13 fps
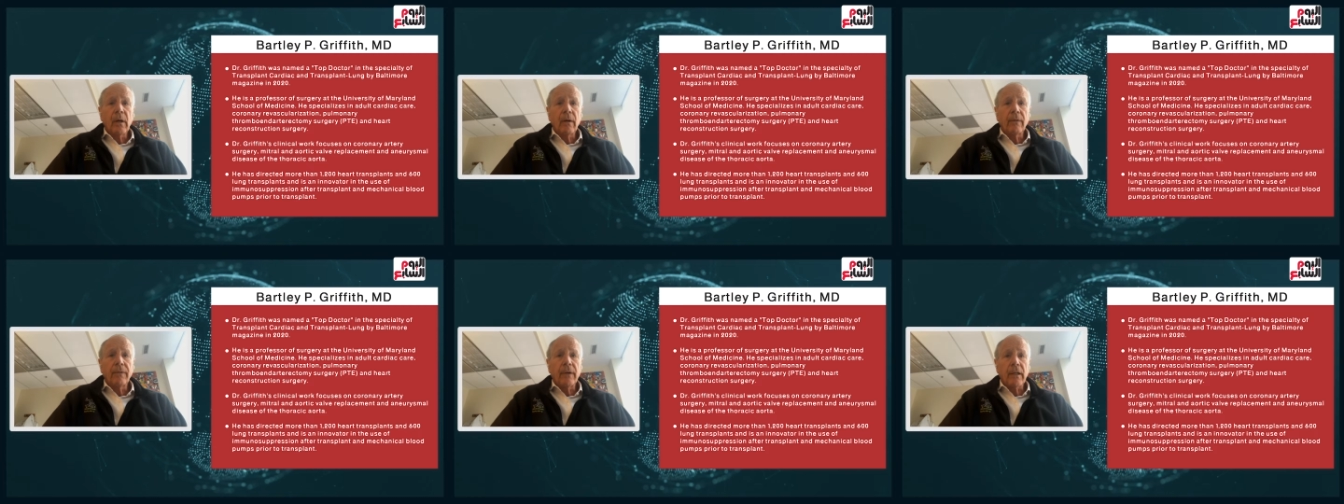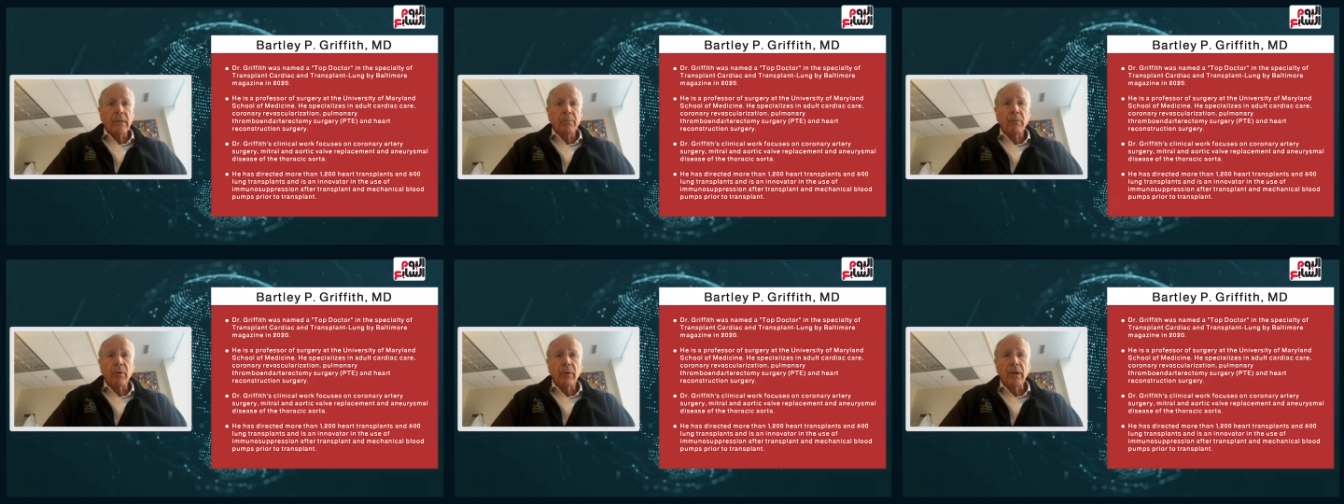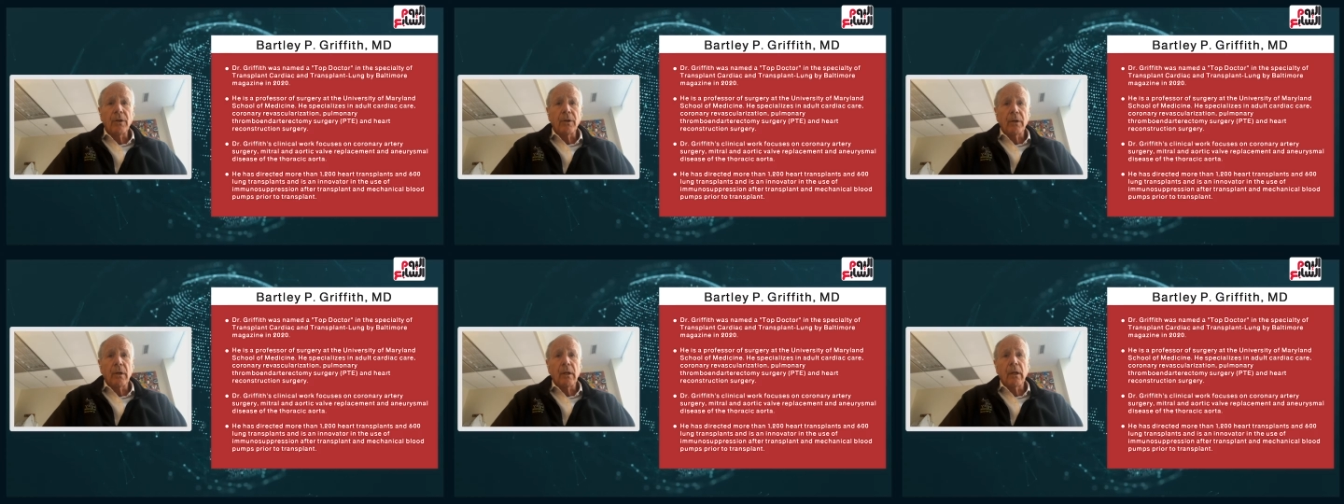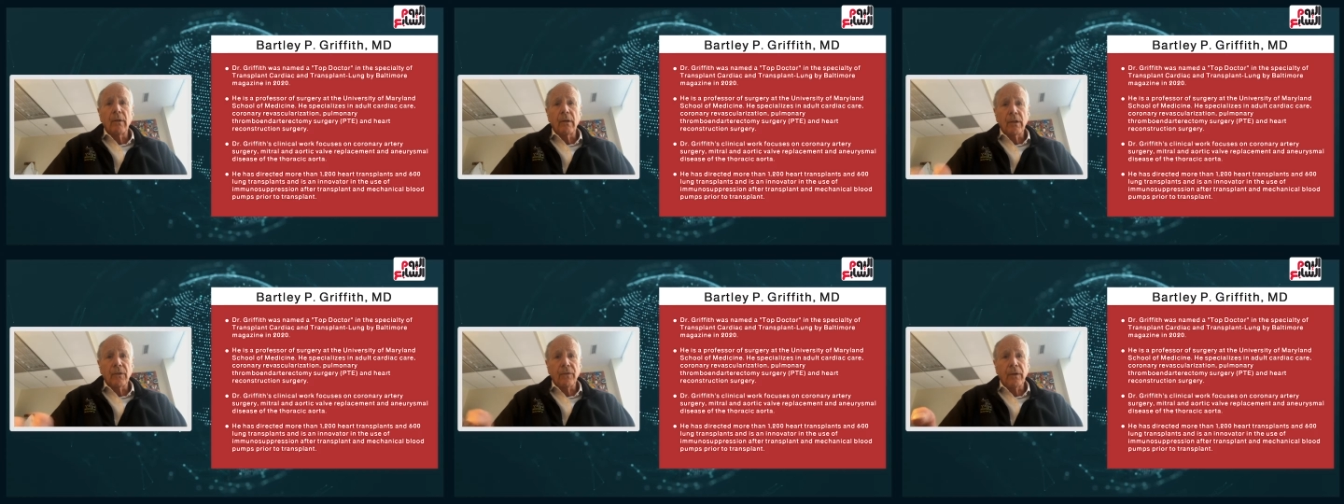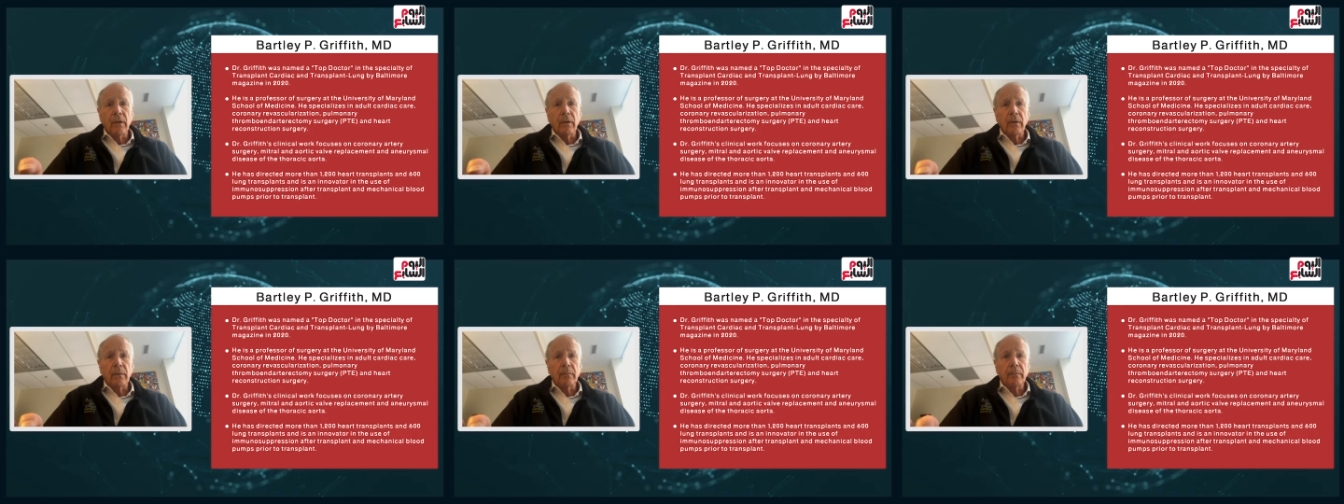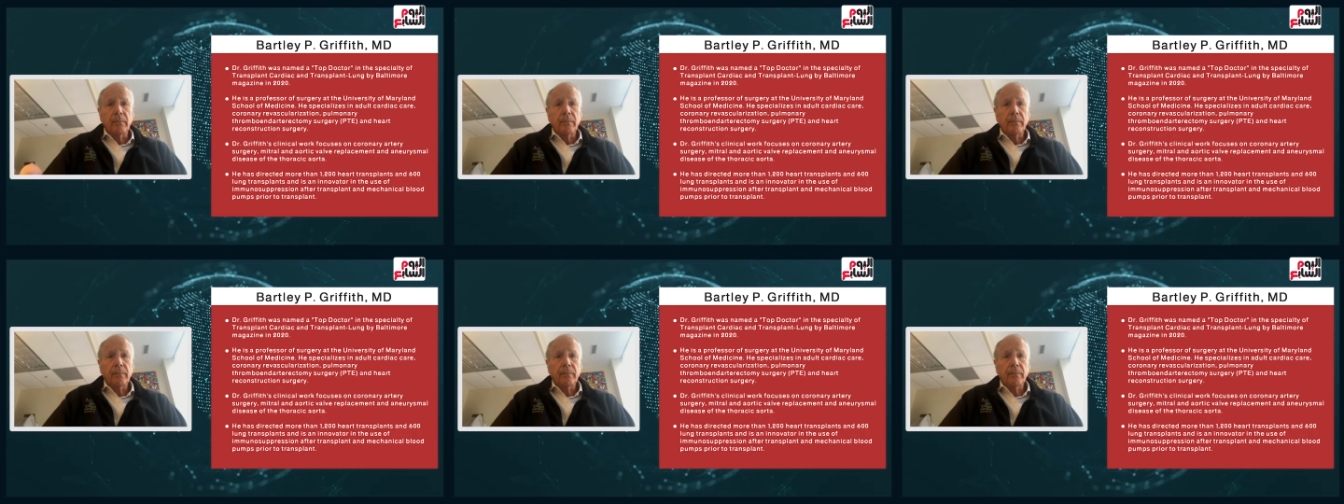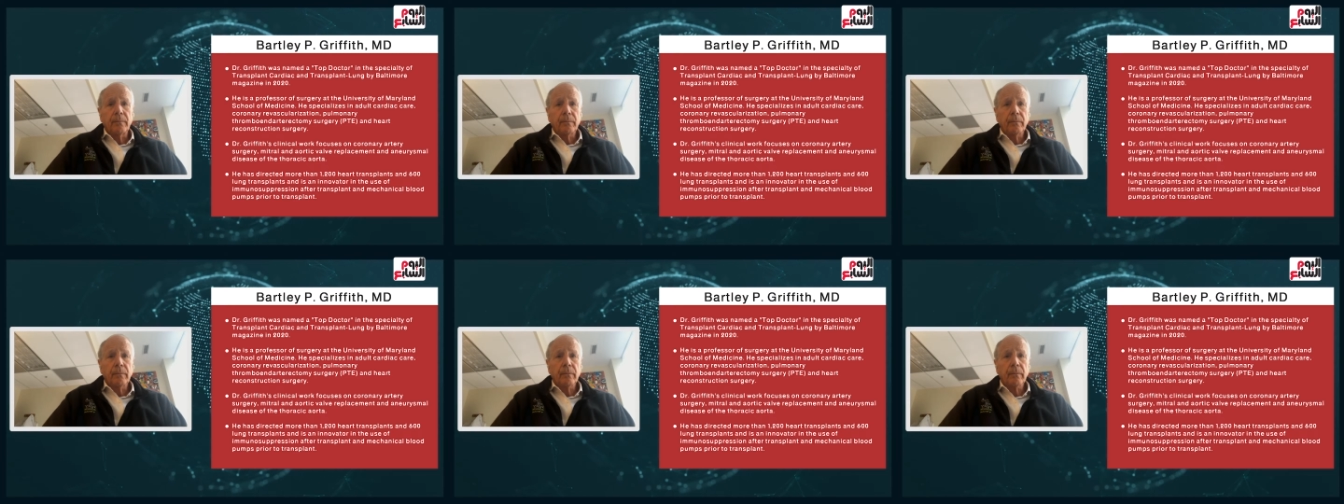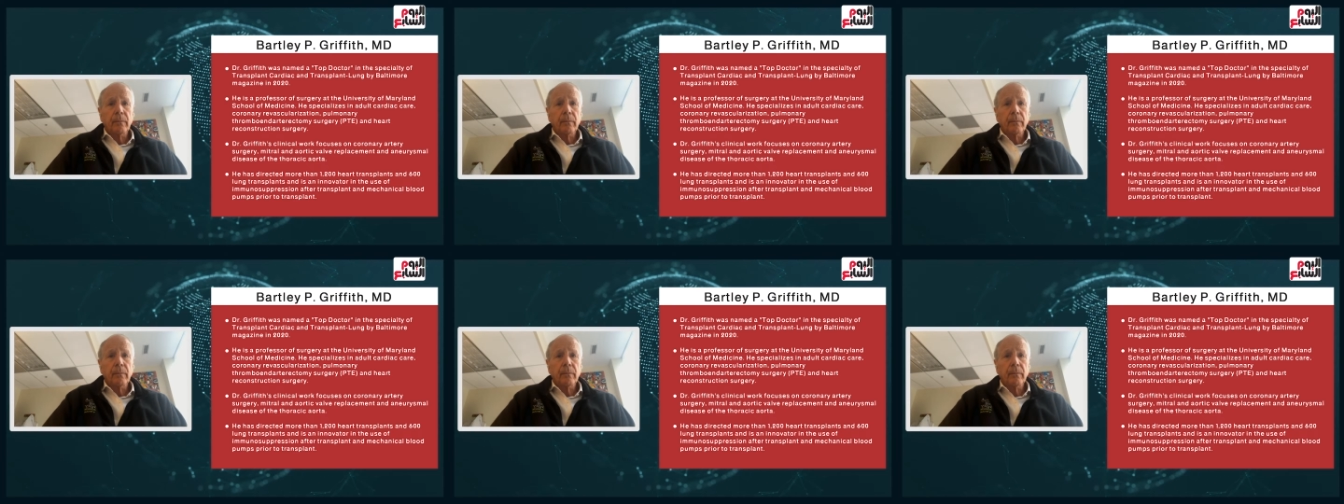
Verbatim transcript: of exploration in this field. Mm-hmm.